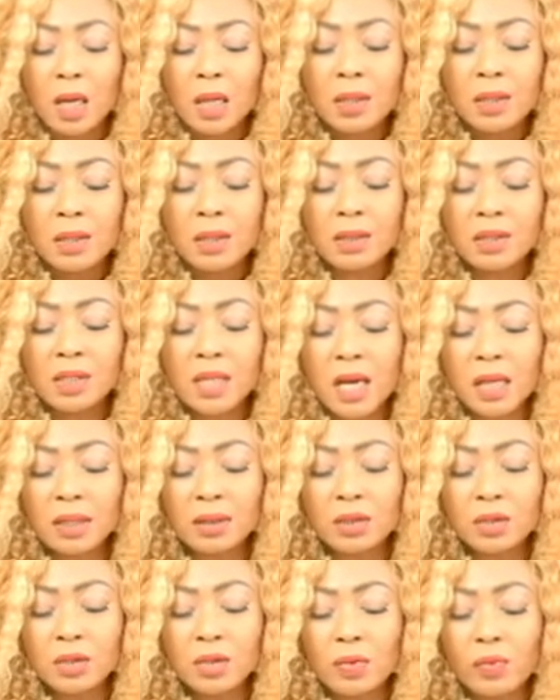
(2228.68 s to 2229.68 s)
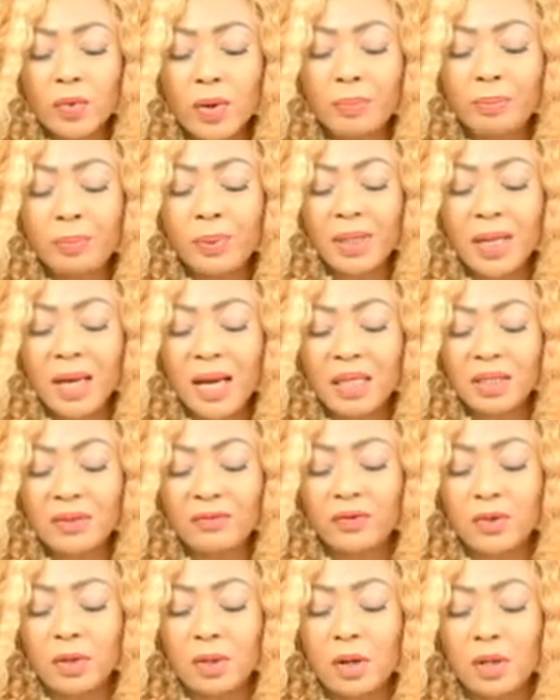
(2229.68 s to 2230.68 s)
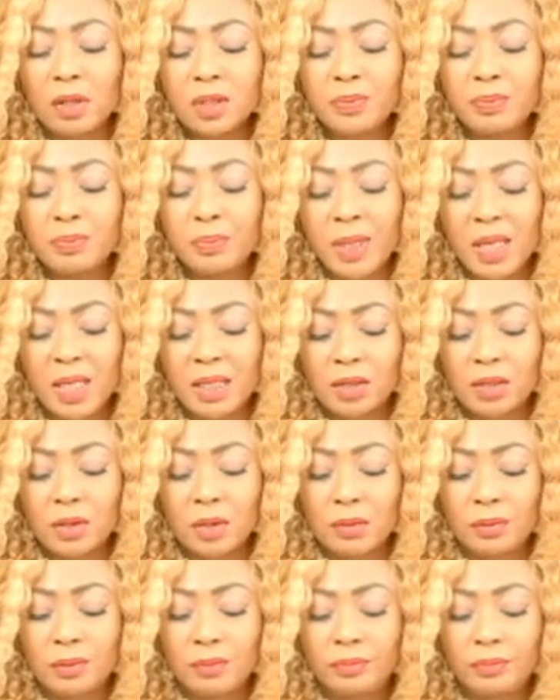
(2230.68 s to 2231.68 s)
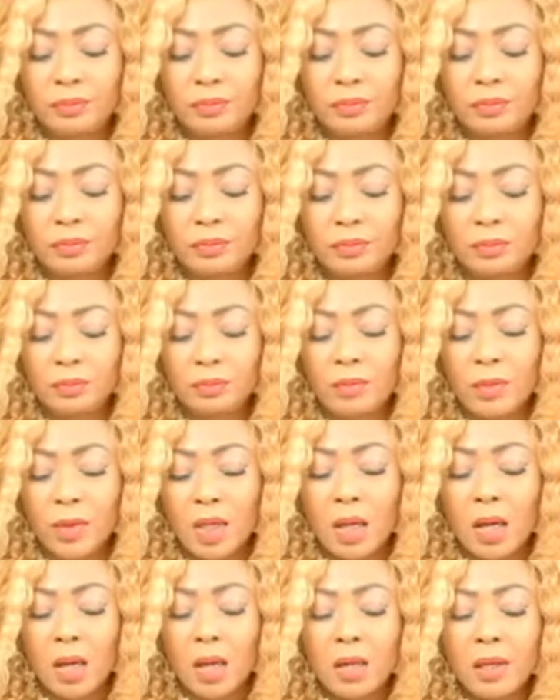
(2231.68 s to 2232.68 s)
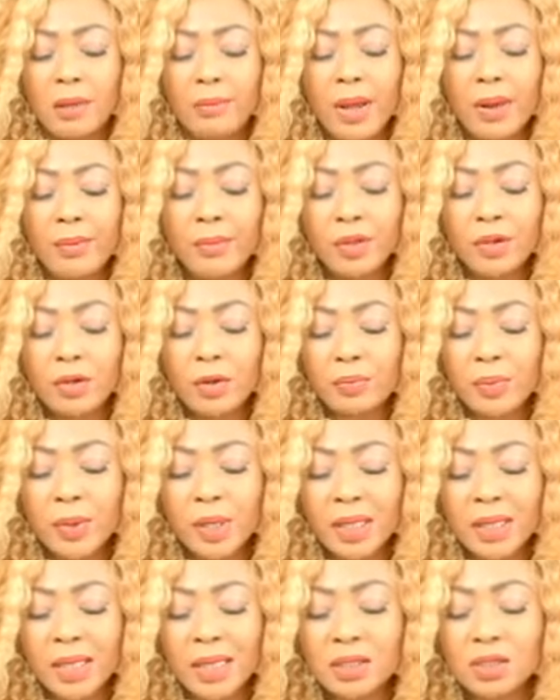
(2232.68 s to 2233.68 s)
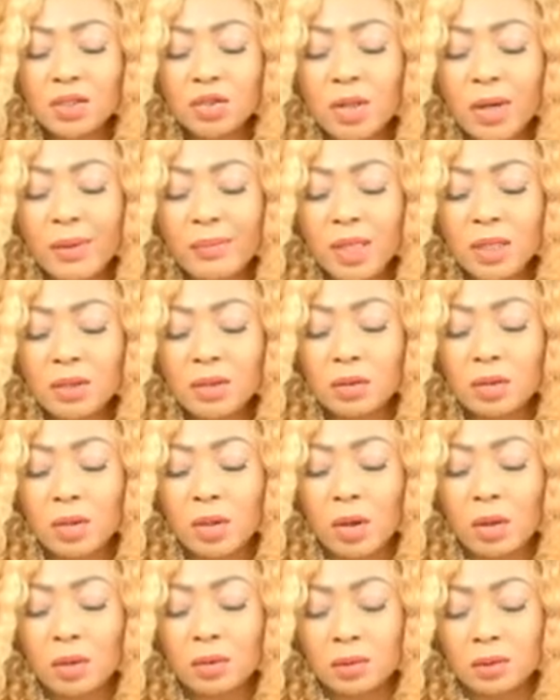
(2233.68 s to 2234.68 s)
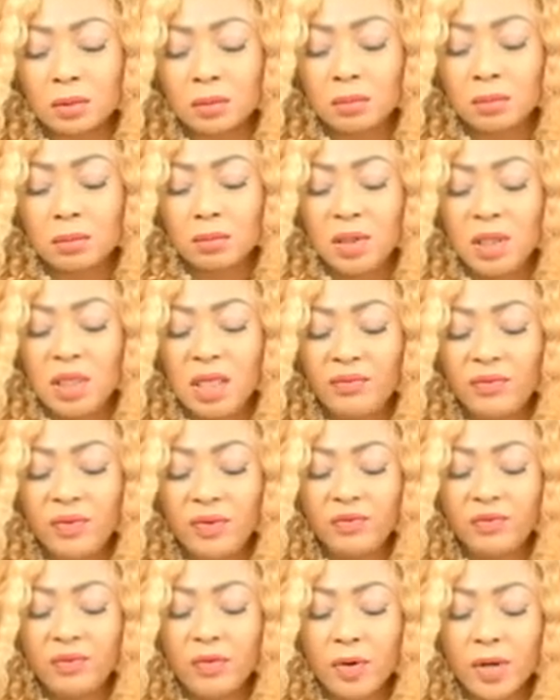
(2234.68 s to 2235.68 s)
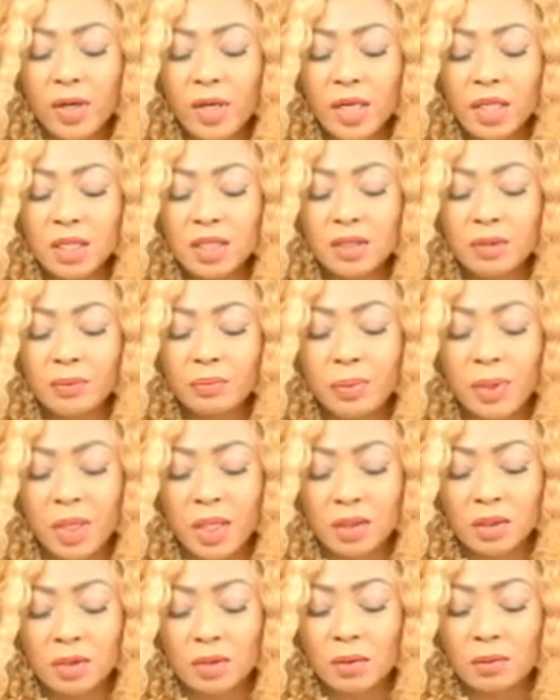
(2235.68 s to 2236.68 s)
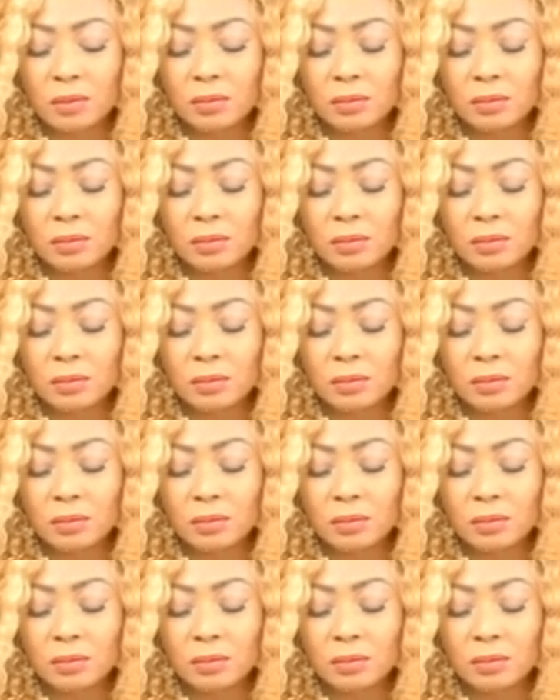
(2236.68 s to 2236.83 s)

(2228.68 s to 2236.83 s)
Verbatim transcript: You said you were planned for God's pleasure. Remember, you're bringing enjoyment to God, living for His pleasure.